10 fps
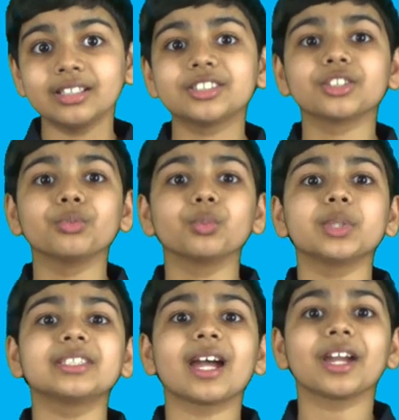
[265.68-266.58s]
is a
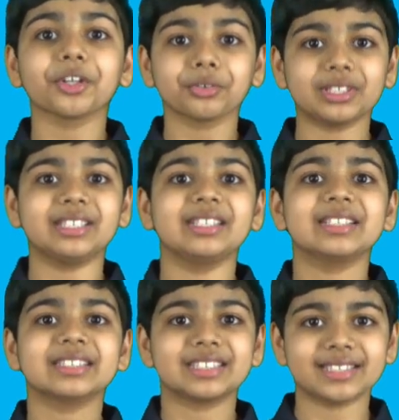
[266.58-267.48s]
retiree
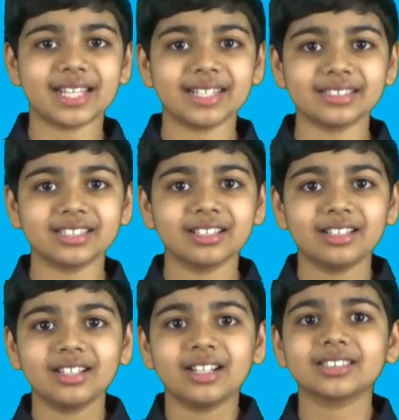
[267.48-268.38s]
state
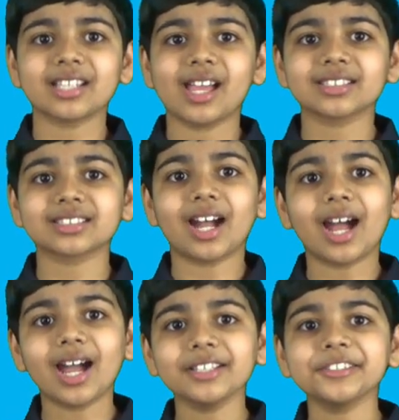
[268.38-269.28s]
as it has the
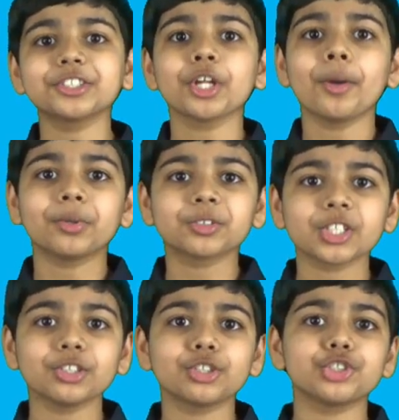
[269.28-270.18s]
highest
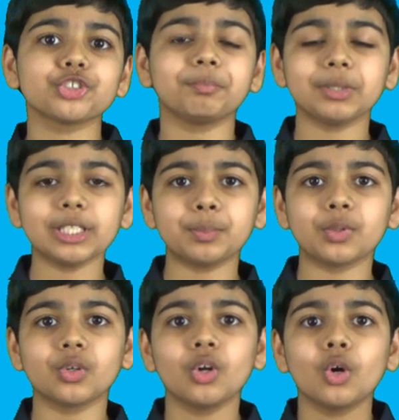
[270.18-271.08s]
percentage of
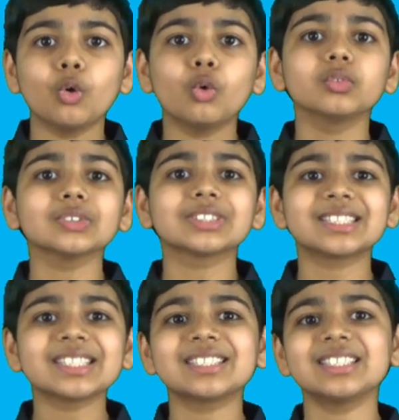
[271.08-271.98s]
people over
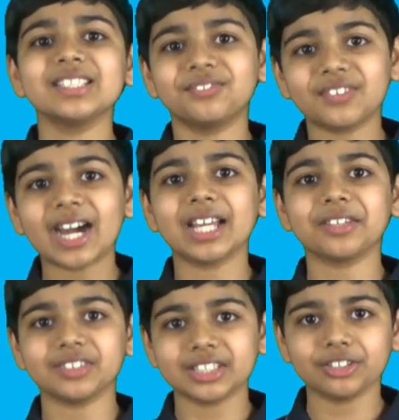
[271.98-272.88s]

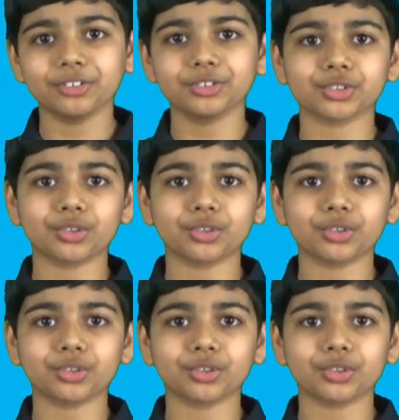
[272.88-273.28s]
65 years